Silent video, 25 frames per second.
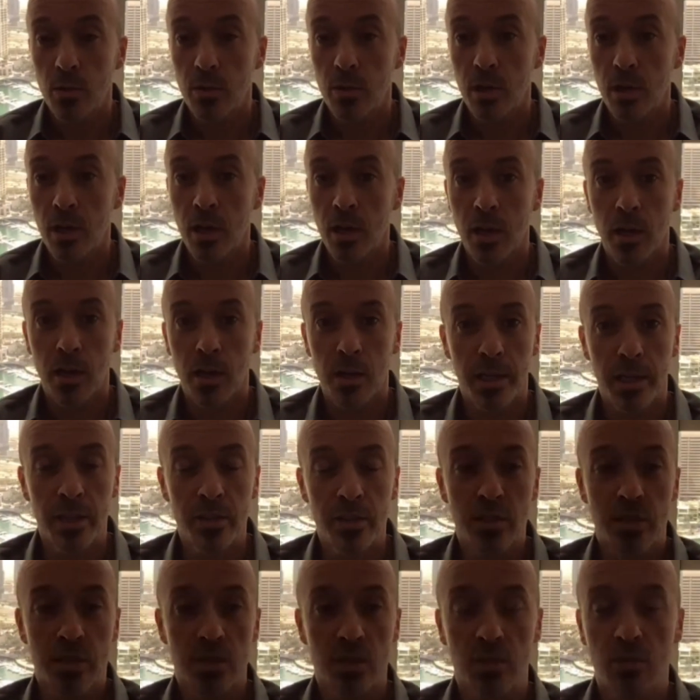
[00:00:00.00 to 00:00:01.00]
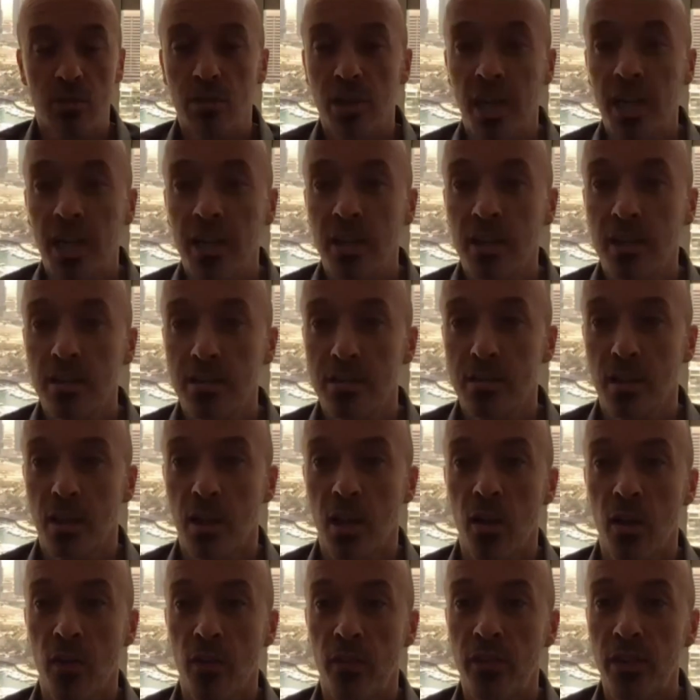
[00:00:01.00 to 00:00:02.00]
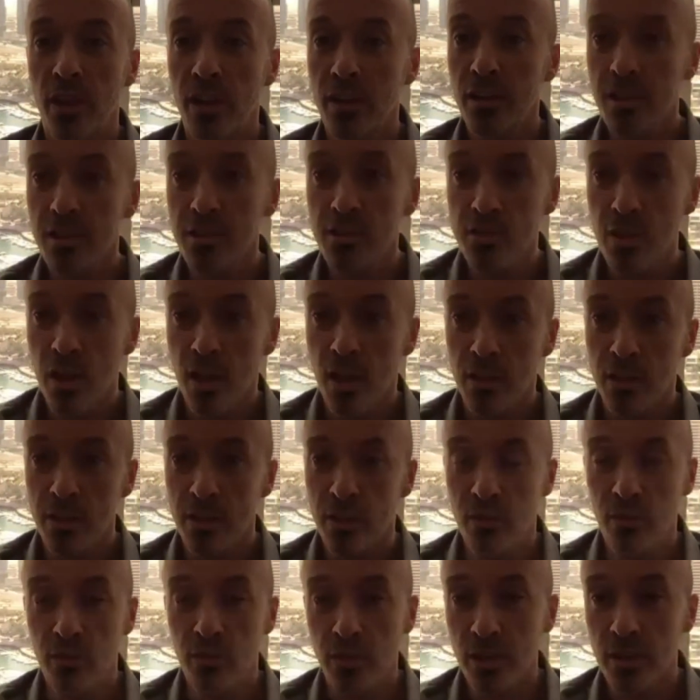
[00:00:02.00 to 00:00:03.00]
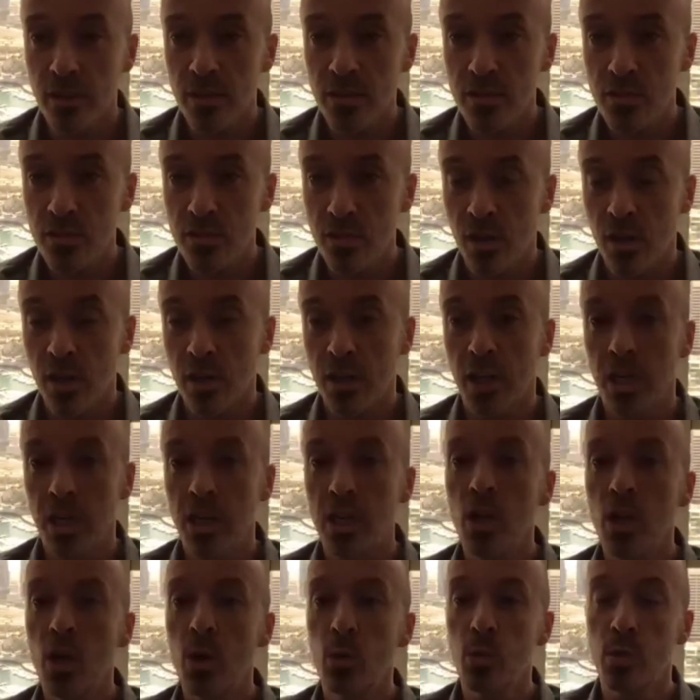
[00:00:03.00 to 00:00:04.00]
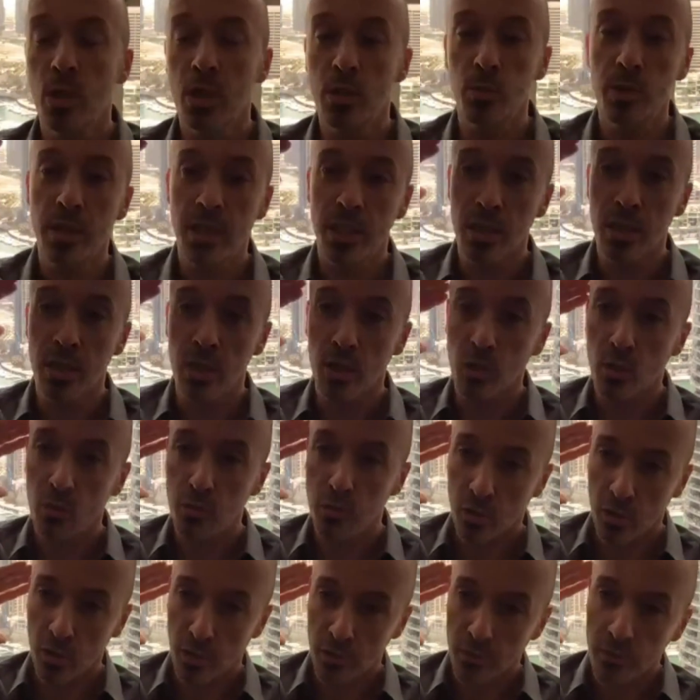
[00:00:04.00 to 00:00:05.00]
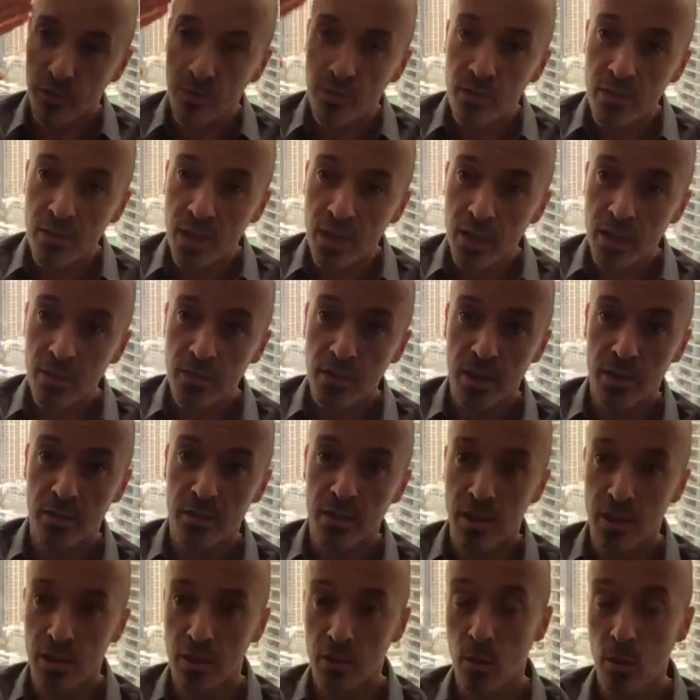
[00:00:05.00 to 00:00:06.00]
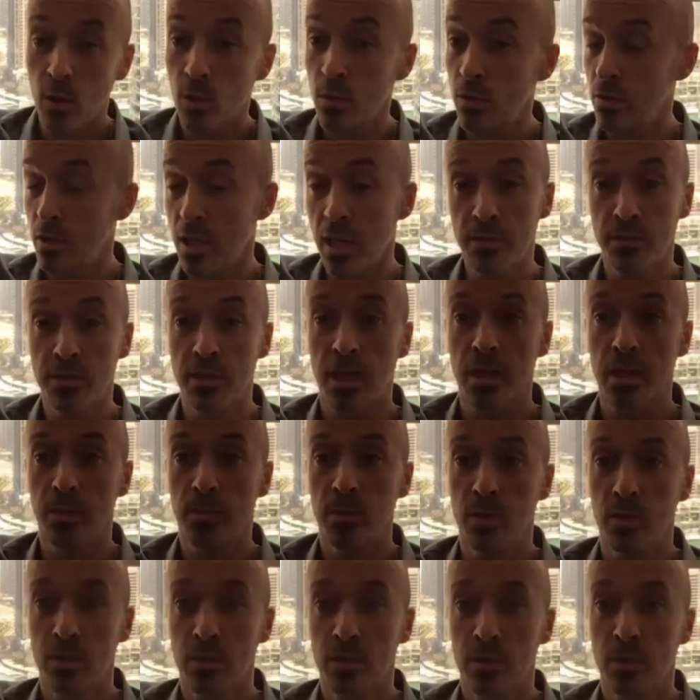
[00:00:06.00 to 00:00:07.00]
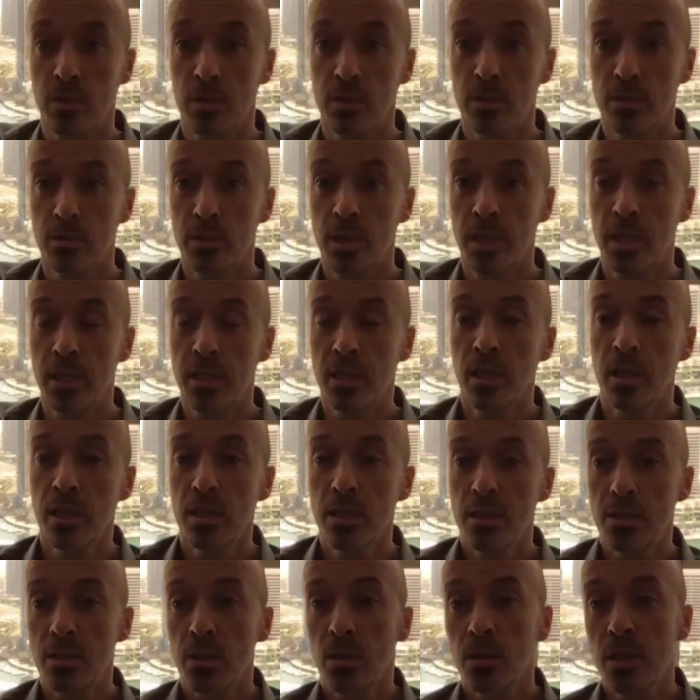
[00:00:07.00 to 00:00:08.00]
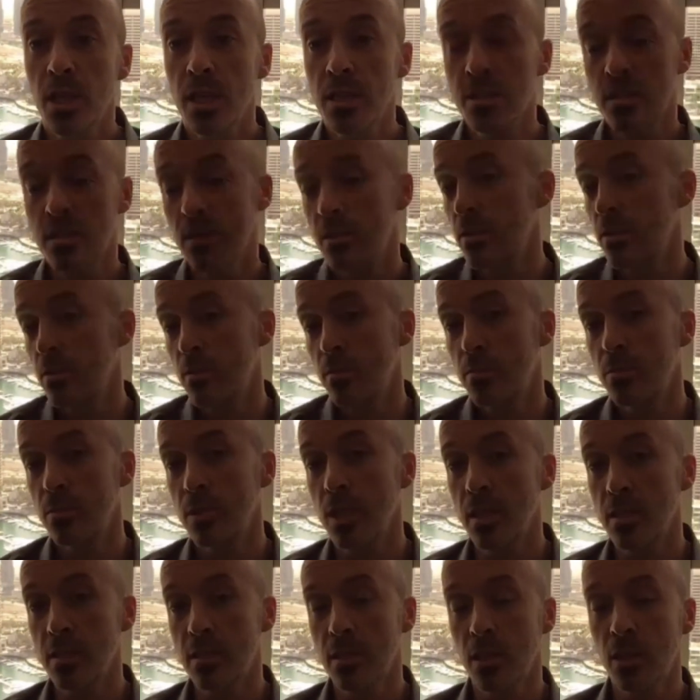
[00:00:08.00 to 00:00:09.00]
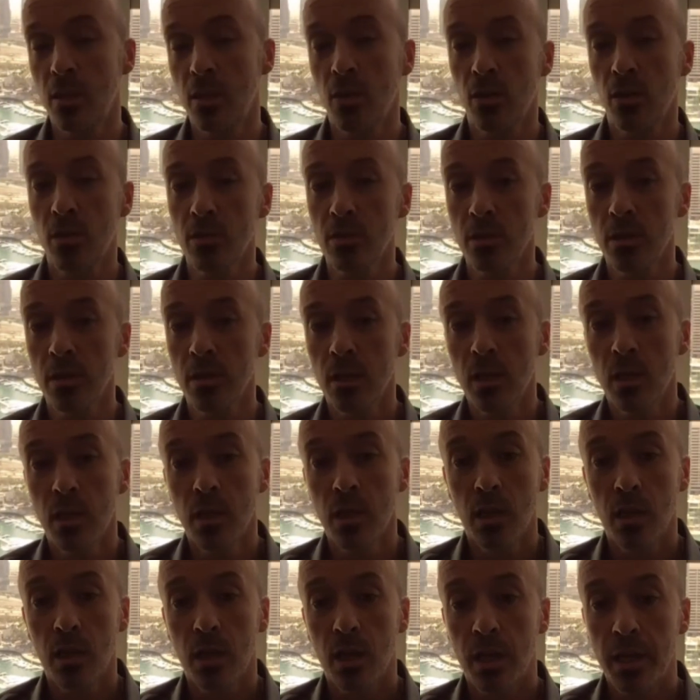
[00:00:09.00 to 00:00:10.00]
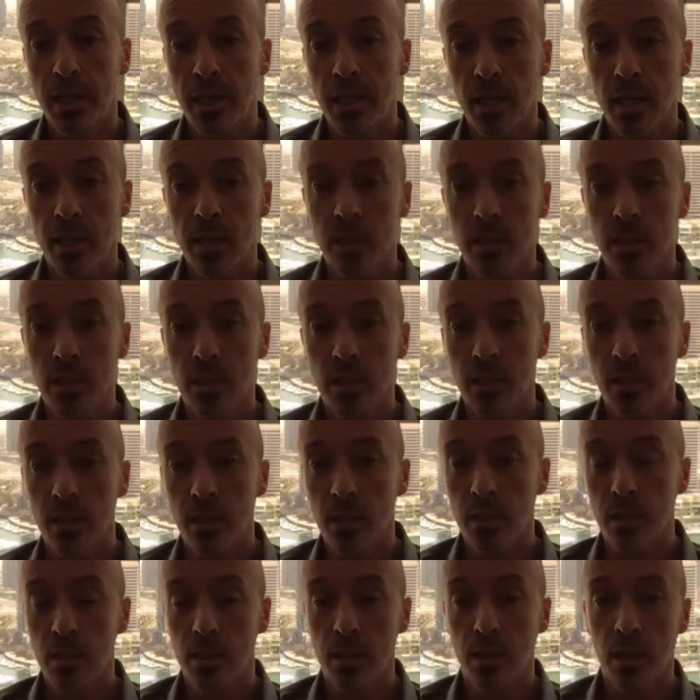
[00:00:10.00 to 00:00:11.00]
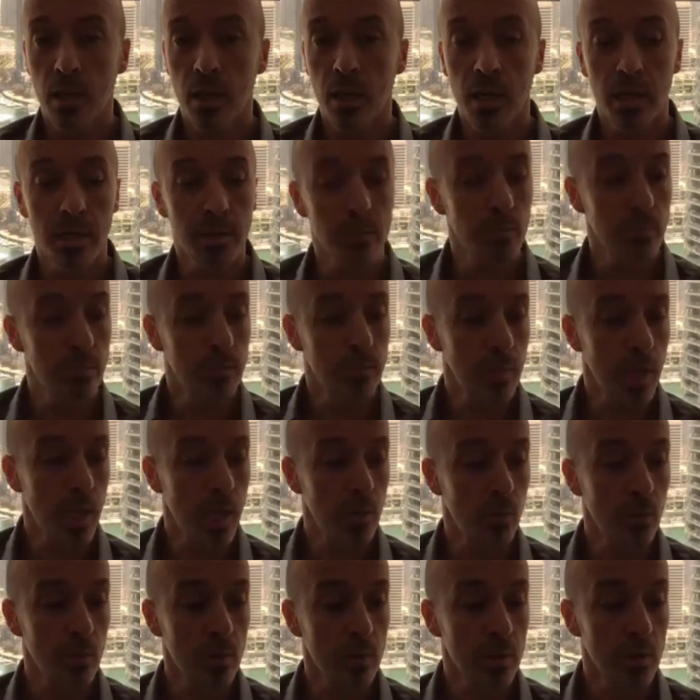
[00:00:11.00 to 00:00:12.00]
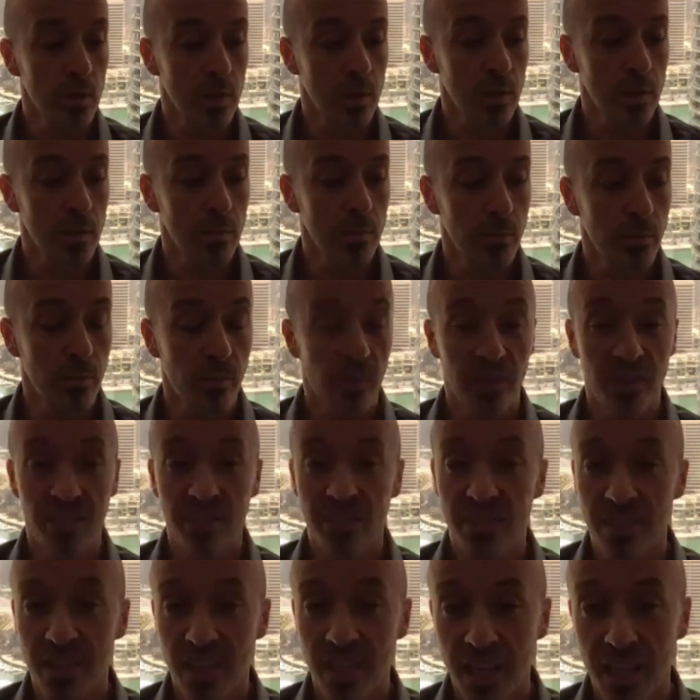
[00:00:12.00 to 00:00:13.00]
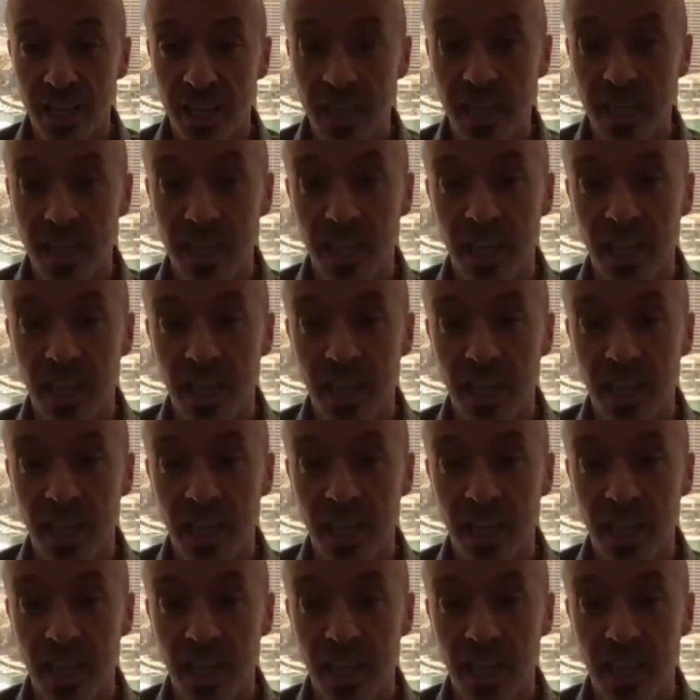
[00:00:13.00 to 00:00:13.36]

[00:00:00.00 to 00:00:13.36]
it just created us a very solid, very strong, and know that we can go for a very, very, very long lifetime, right? So that's the goal. Again, I want to thank